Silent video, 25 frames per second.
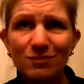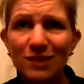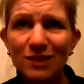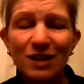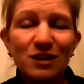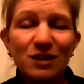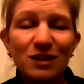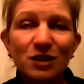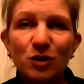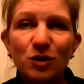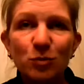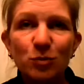
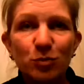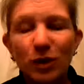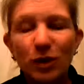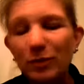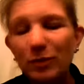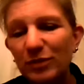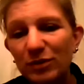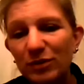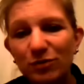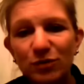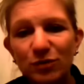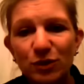you know,
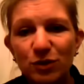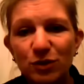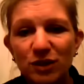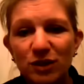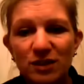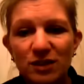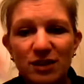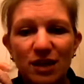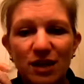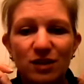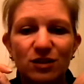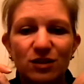prepping food at
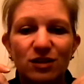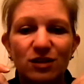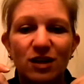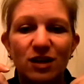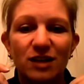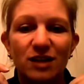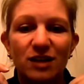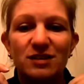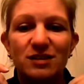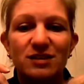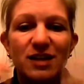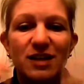10
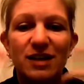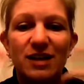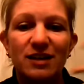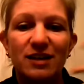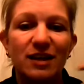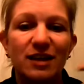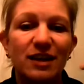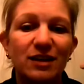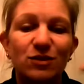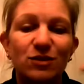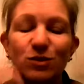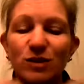o'clock at
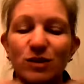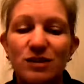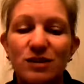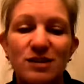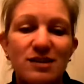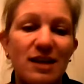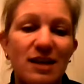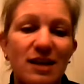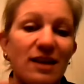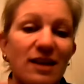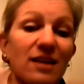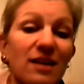night or
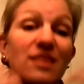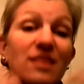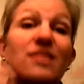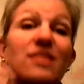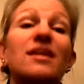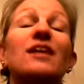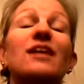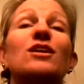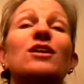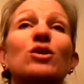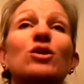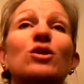saying
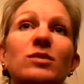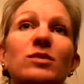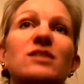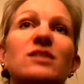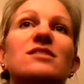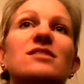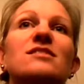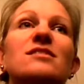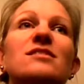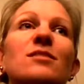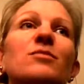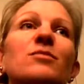thank you because
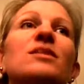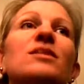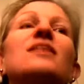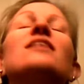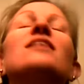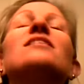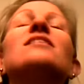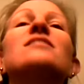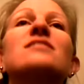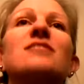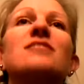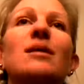somebody
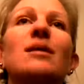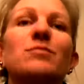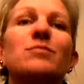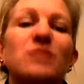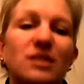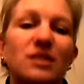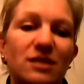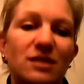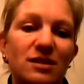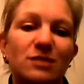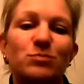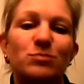has stepped in
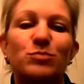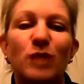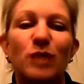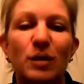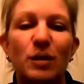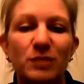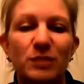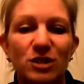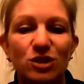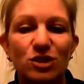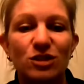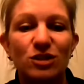and brought
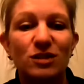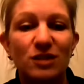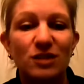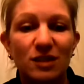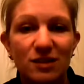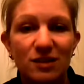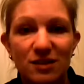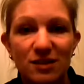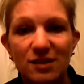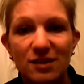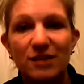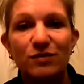me chili
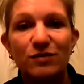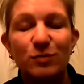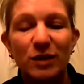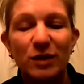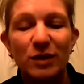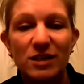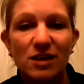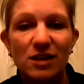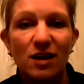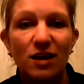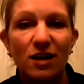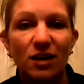and saved my
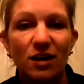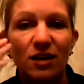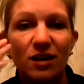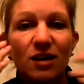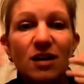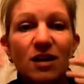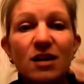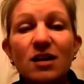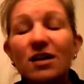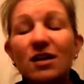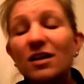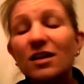tail,
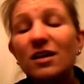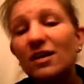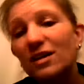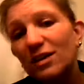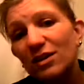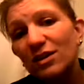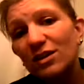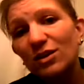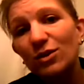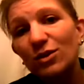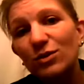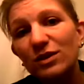
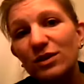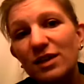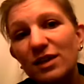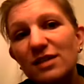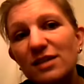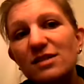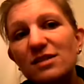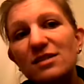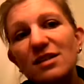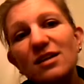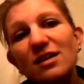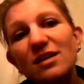you know, they
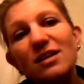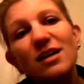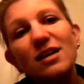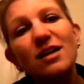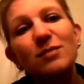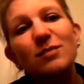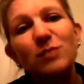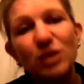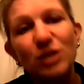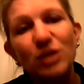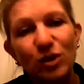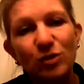see that
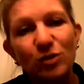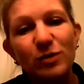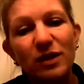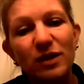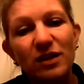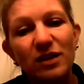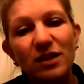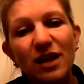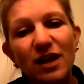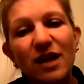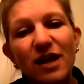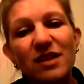I'm
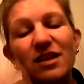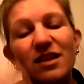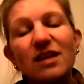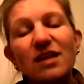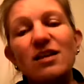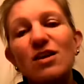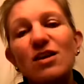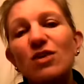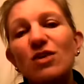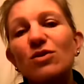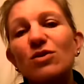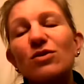human, and they
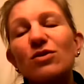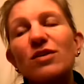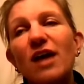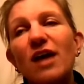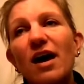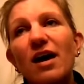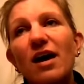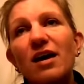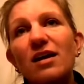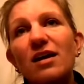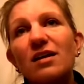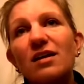know
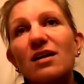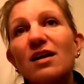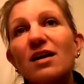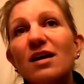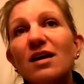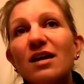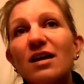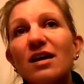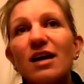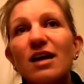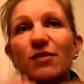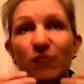that
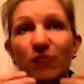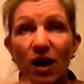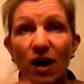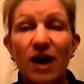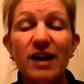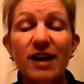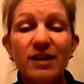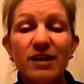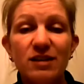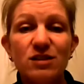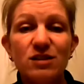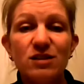if
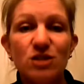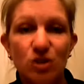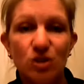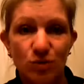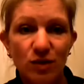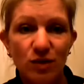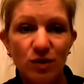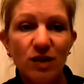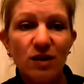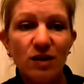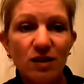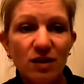I can do
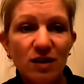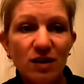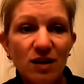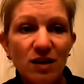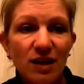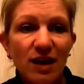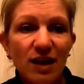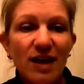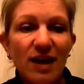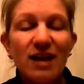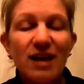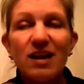it
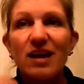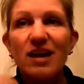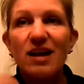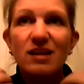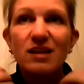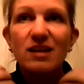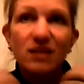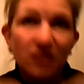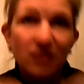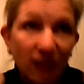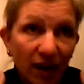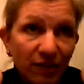and I
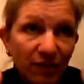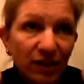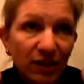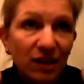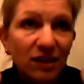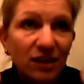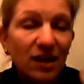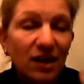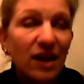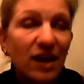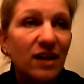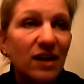can love
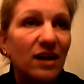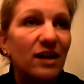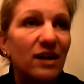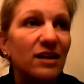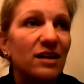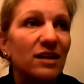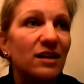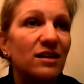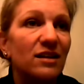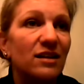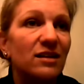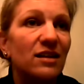it and I
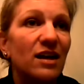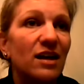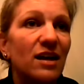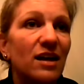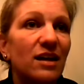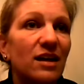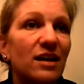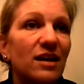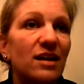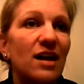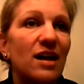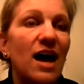can,
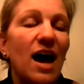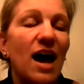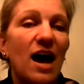and